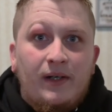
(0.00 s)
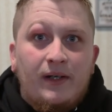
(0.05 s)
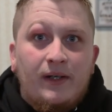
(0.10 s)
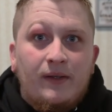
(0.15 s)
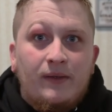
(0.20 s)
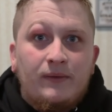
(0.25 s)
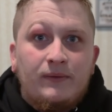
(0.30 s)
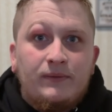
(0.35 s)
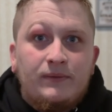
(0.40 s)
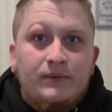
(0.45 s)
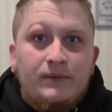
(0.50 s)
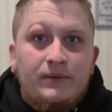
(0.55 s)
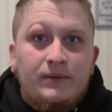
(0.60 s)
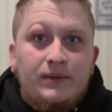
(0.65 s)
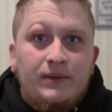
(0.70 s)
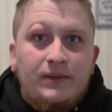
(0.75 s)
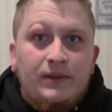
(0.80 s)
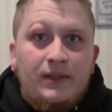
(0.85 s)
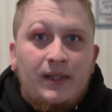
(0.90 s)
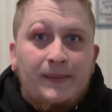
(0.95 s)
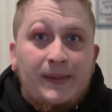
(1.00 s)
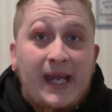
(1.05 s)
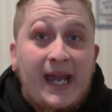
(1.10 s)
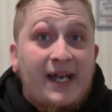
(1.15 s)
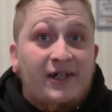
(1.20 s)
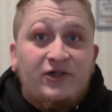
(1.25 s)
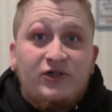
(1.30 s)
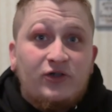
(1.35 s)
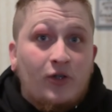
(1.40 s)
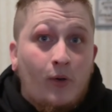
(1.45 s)
now. I mean,
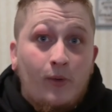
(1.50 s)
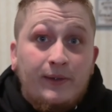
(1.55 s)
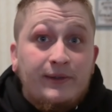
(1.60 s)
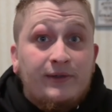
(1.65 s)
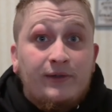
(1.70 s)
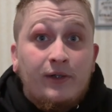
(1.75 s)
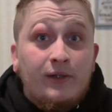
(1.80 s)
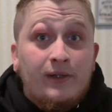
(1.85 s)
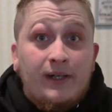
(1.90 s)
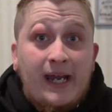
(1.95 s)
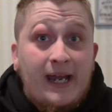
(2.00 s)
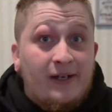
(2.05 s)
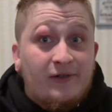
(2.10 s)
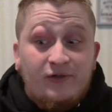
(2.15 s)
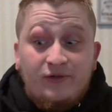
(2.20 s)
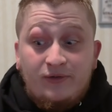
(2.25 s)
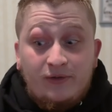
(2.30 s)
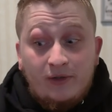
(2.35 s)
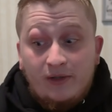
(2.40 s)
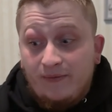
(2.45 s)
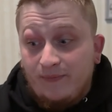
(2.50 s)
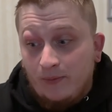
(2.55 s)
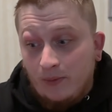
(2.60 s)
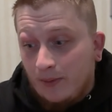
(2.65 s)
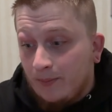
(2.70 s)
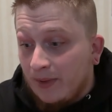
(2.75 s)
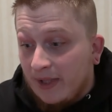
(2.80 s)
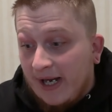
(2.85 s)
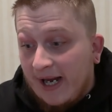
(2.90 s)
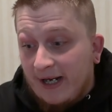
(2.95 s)
Ash is always good. Ash is good. If you
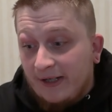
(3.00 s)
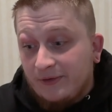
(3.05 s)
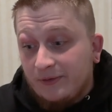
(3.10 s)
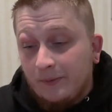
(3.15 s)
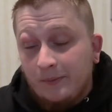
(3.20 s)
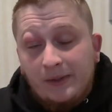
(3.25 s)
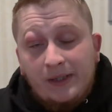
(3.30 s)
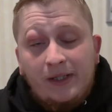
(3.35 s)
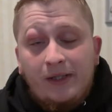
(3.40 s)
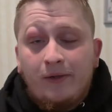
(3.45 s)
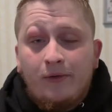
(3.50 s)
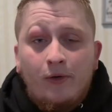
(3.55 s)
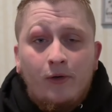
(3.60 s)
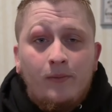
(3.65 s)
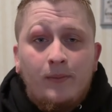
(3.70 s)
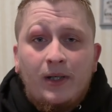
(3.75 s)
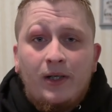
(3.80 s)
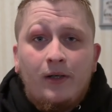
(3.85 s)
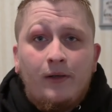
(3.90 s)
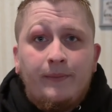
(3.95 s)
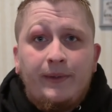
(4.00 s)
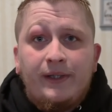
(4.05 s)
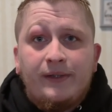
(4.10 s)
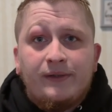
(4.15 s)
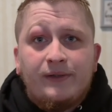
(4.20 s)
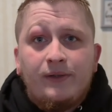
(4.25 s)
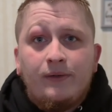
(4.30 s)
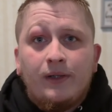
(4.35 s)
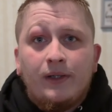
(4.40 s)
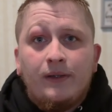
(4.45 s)
want to play Ash over DD Crow, by all
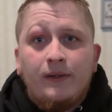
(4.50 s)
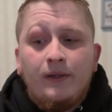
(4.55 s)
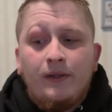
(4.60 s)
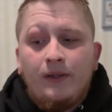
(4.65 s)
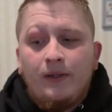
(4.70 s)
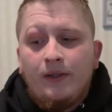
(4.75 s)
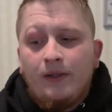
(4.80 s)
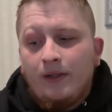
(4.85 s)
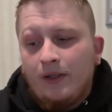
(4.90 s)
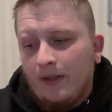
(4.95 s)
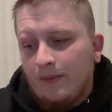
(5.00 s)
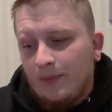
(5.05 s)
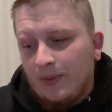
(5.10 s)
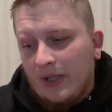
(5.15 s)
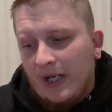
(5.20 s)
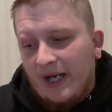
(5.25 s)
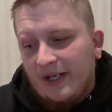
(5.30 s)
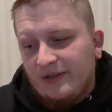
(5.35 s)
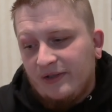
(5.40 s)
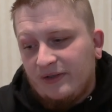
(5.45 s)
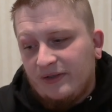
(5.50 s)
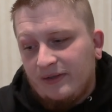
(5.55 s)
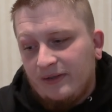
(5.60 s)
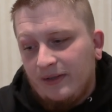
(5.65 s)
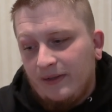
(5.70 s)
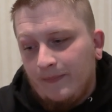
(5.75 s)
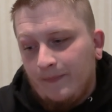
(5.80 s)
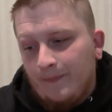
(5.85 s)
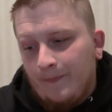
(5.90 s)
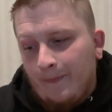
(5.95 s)
means, do it. But
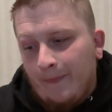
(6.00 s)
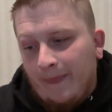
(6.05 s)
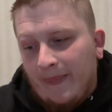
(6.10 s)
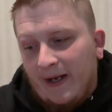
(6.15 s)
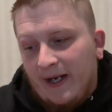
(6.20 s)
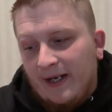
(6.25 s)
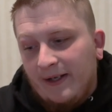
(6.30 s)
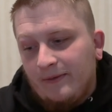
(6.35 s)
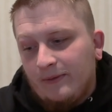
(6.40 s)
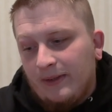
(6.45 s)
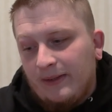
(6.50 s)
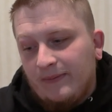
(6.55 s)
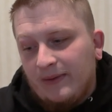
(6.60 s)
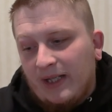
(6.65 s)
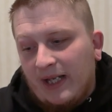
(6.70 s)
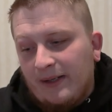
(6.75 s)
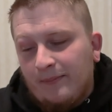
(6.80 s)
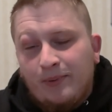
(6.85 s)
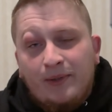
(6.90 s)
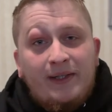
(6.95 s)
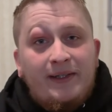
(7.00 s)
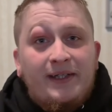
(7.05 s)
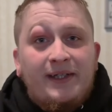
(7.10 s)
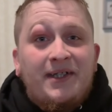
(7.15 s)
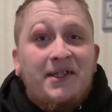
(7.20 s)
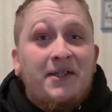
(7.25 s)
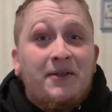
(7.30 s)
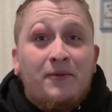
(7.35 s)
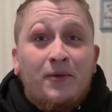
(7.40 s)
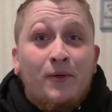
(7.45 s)
I don't even like playing the
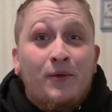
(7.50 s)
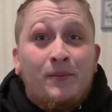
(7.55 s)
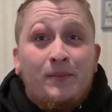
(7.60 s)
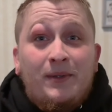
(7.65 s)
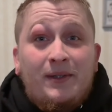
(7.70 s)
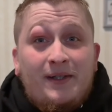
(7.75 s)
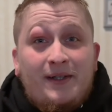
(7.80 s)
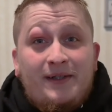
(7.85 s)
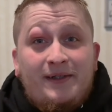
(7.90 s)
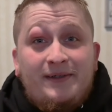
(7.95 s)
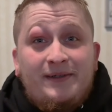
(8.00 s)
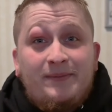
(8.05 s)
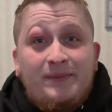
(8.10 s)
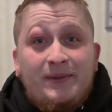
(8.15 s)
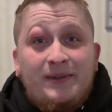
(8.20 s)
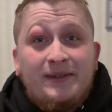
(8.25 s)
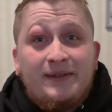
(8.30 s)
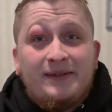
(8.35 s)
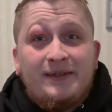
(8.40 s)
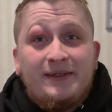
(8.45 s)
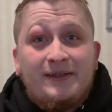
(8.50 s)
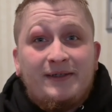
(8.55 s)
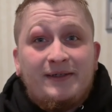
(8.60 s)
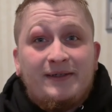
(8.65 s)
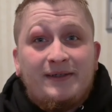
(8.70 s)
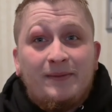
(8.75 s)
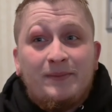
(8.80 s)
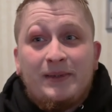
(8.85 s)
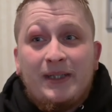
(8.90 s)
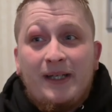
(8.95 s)
DD Crow, to be honest, because it's just
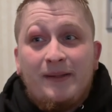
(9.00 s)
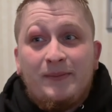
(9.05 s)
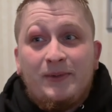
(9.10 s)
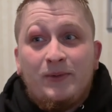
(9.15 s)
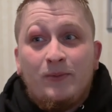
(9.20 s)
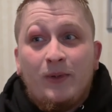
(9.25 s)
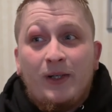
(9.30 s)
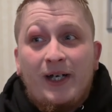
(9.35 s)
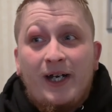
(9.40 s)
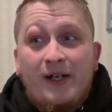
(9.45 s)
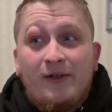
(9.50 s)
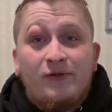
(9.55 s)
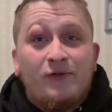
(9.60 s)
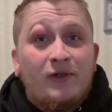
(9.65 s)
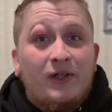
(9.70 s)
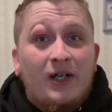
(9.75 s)
sometimes you want an extra